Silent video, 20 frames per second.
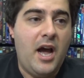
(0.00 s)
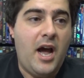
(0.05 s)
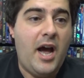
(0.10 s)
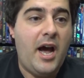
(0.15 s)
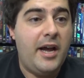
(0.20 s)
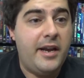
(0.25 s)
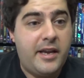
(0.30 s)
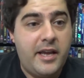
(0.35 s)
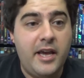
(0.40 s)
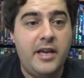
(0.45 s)

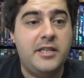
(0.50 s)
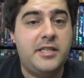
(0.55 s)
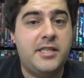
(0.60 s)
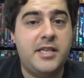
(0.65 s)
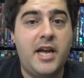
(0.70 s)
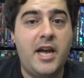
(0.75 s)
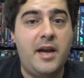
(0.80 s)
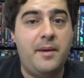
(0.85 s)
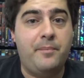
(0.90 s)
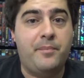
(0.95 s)
I can't
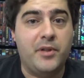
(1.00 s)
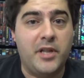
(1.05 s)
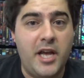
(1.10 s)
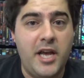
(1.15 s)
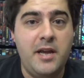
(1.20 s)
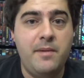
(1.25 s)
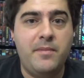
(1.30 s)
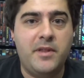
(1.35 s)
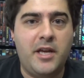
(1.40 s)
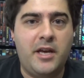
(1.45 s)
say I
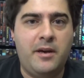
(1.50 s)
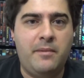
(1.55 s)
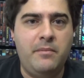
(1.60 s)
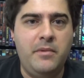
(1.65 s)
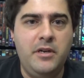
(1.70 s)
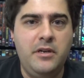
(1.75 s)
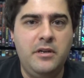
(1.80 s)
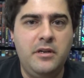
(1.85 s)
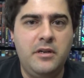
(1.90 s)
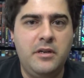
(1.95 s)
blame
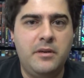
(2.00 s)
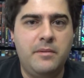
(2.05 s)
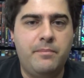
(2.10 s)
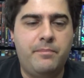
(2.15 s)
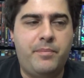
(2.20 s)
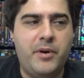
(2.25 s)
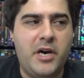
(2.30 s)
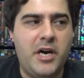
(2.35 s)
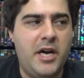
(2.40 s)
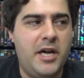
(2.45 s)
them,
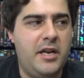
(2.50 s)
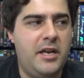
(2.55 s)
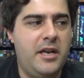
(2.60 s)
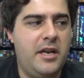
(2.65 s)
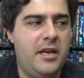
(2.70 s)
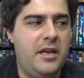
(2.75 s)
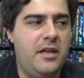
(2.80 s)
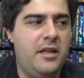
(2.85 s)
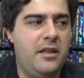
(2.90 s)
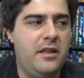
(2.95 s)
but
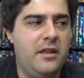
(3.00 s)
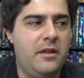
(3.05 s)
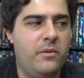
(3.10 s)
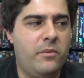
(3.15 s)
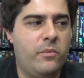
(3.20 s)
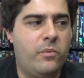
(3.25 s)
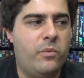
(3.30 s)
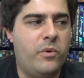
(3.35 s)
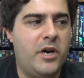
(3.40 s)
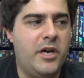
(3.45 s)

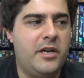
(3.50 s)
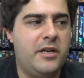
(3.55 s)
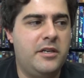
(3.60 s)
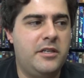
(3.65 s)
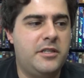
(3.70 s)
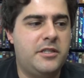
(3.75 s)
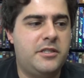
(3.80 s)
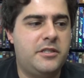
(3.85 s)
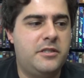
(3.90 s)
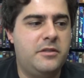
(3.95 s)
what
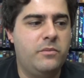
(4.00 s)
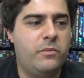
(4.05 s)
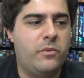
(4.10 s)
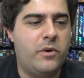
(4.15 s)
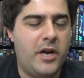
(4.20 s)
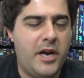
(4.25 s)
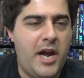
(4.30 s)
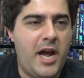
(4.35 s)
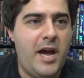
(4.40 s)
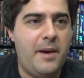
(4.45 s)

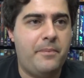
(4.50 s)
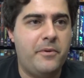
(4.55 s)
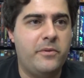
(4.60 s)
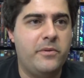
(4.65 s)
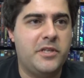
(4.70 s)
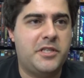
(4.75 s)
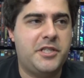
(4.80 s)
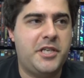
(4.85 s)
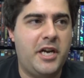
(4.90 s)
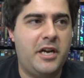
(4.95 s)
happened
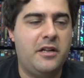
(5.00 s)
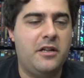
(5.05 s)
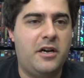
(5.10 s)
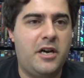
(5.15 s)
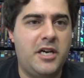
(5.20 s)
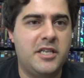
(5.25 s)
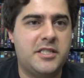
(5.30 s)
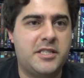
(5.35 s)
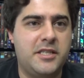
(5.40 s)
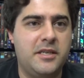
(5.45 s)
with Channel
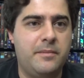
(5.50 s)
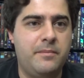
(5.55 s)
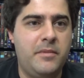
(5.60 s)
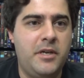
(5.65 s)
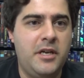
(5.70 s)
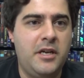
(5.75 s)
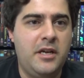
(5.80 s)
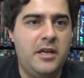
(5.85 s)
Awesome,